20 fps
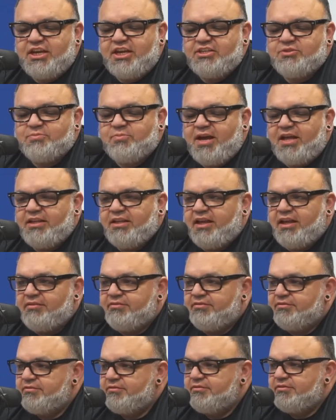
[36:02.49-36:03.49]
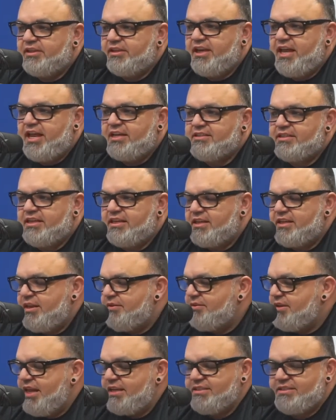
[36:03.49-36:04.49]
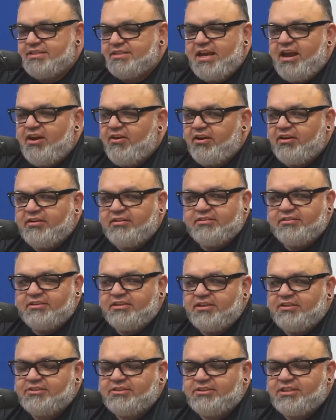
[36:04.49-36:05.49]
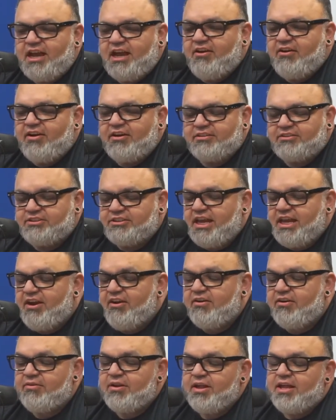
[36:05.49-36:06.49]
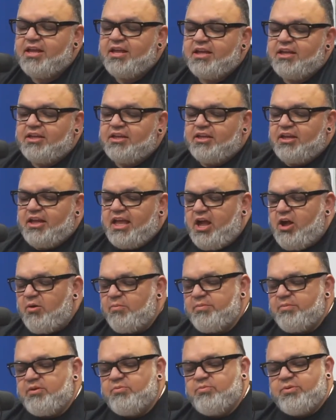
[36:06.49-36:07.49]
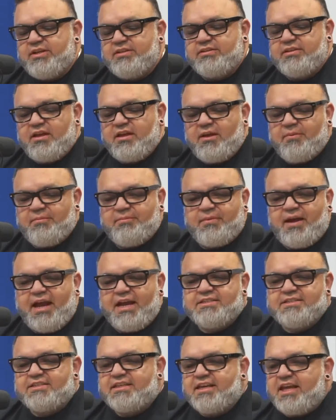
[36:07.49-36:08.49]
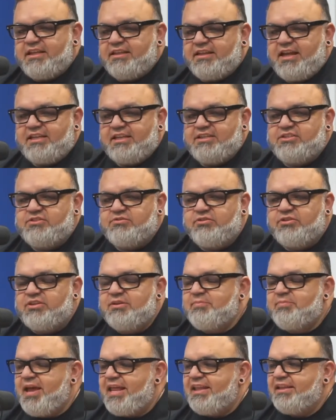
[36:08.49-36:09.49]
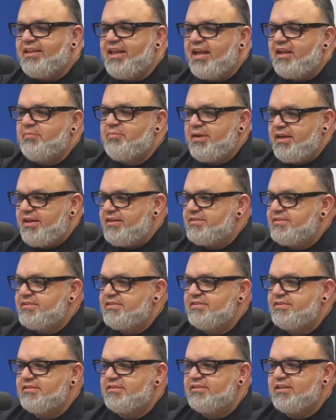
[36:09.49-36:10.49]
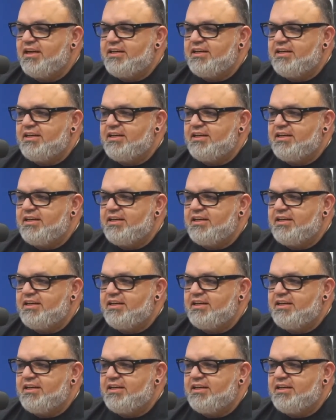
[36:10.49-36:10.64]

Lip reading: my life. It has, and Sarah. You know, Sarah helped me with. I used to get like these really bad leg pains on the